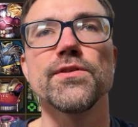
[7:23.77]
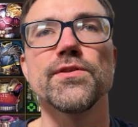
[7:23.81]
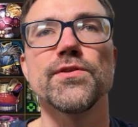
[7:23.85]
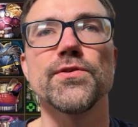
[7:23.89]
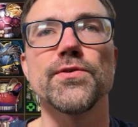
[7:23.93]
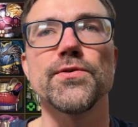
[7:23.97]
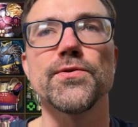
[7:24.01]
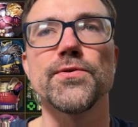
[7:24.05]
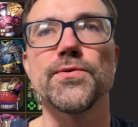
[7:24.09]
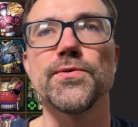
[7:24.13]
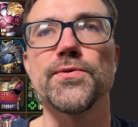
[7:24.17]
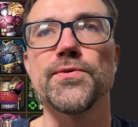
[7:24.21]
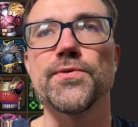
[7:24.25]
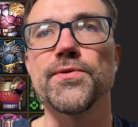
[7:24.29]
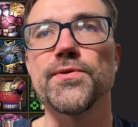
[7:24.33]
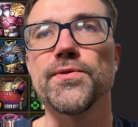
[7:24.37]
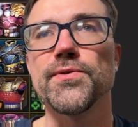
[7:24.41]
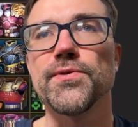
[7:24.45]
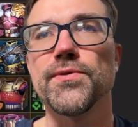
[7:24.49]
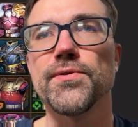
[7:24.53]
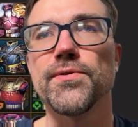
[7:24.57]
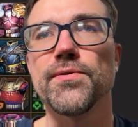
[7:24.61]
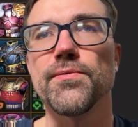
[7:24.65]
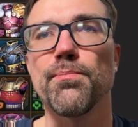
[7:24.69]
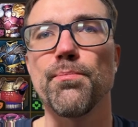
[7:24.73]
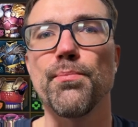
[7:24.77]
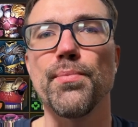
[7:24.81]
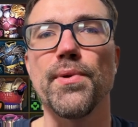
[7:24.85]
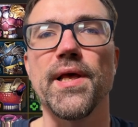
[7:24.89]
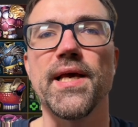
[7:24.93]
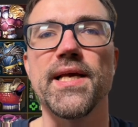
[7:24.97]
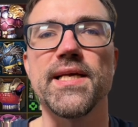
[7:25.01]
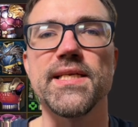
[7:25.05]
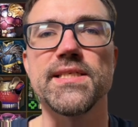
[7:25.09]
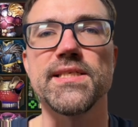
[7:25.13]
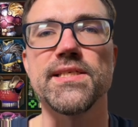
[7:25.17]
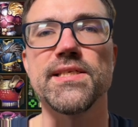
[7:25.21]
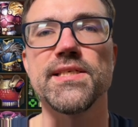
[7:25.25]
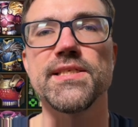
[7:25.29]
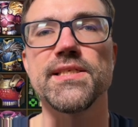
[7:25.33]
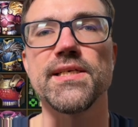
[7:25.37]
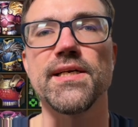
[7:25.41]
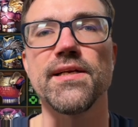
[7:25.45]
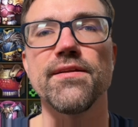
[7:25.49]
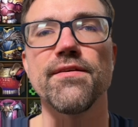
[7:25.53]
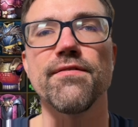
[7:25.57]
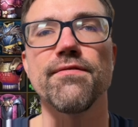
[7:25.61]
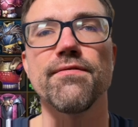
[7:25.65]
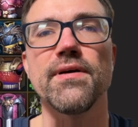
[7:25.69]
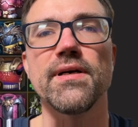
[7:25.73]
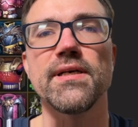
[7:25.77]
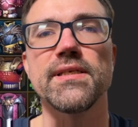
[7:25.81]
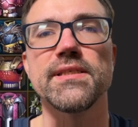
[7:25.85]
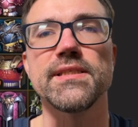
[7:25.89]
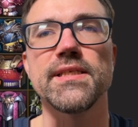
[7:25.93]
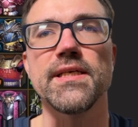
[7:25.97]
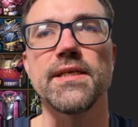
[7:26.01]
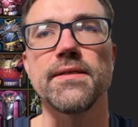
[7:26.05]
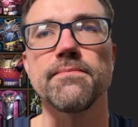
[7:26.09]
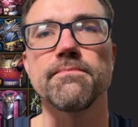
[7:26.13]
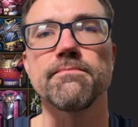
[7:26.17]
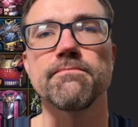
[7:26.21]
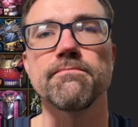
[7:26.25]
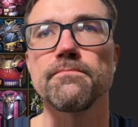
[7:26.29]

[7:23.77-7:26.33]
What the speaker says: to place this artifact set.